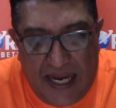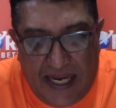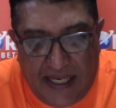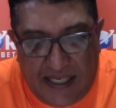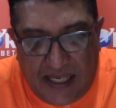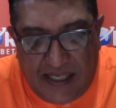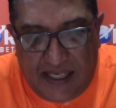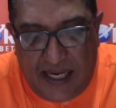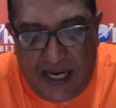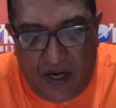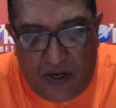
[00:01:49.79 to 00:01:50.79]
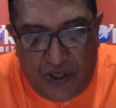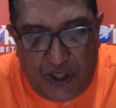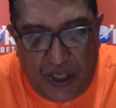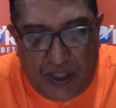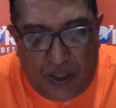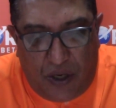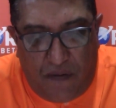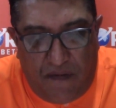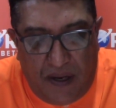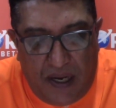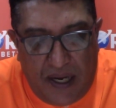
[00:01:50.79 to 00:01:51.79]
he's sitting on just
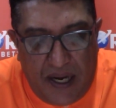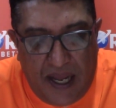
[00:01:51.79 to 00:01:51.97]
over